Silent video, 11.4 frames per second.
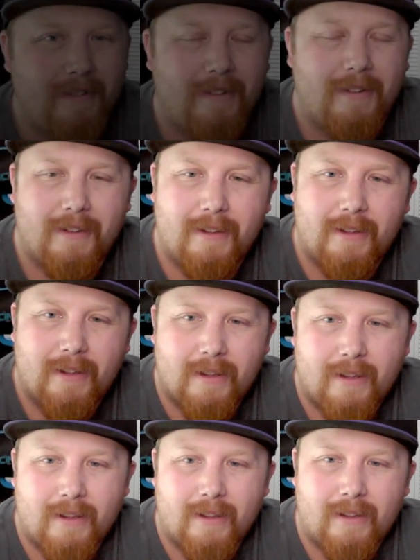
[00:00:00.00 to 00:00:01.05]

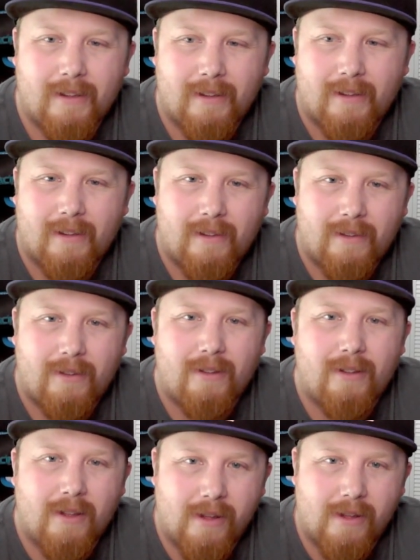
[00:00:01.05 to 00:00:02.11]

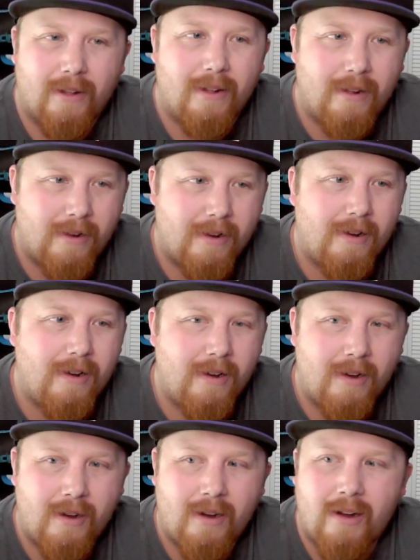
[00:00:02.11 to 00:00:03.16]

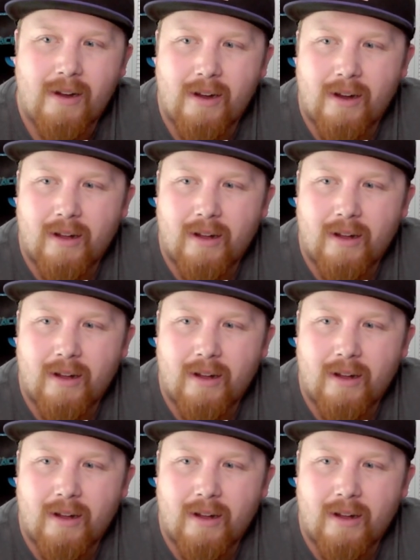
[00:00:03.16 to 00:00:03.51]
Nobody speaks.